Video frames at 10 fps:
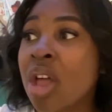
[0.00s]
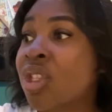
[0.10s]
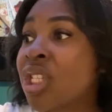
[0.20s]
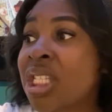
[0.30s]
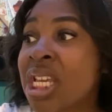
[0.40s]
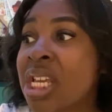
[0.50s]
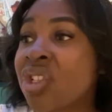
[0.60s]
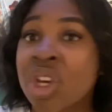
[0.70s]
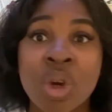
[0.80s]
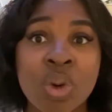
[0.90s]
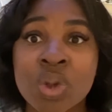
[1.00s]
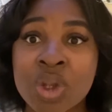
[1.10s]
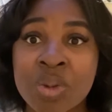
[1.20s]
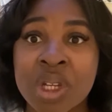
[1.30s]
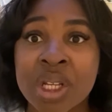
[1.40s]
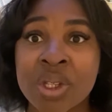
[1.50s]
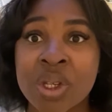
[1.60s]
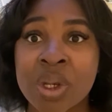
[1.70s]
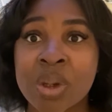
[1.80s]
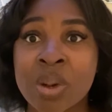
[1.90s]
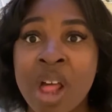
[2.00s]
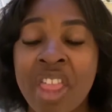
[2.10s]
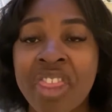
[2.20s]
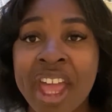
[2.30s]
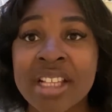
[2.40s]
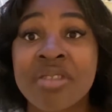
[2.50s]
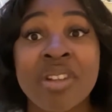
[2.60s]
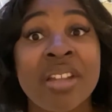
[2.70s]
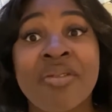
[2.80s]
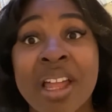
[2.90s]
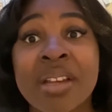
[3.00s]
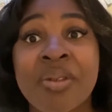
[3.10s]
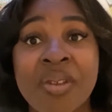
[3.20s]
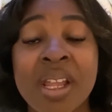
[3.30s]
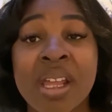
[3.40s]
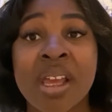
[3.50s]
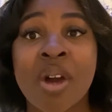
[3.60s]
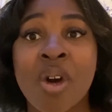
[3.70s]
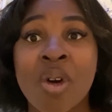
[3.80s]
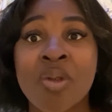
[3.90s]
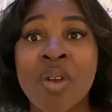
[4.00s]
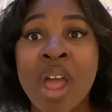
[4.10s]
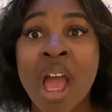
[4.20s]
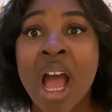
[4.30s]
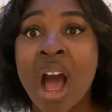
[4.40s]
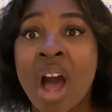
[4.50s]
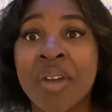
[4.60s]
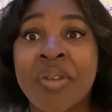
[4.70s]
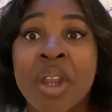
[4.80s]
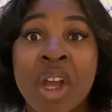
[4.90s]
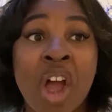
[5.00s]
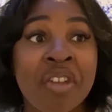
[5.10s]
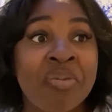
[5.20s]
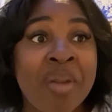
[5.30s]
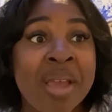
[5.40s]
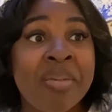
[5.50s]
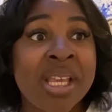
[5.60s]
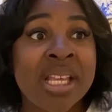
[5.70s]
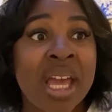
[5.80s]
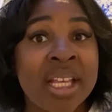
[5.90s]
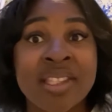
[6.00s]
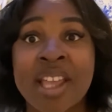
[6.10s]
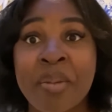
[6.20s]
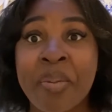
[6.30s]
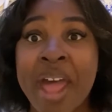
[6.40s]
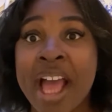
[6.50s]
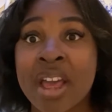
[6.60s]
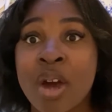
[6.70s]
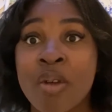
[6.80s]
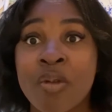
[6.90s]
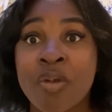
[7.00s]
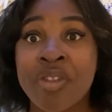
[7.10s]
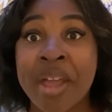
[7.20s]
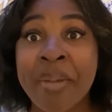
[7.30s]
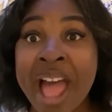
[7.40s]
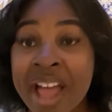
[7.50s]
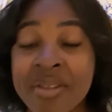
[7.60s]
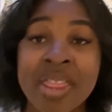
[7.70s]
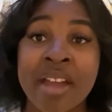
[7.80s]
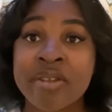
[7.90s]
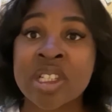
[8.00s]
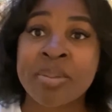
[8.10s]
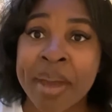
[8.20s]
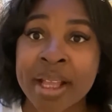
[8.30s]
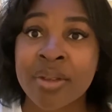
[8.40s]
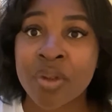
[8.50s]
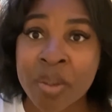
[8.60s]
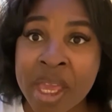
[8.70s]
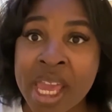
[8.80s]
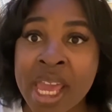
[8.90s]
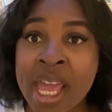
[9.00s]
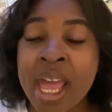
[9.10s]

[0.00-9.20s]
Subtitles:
to teach a core subject to, that is a really valid feeling of, I feel like I've maybe a step back of them having that respect for me.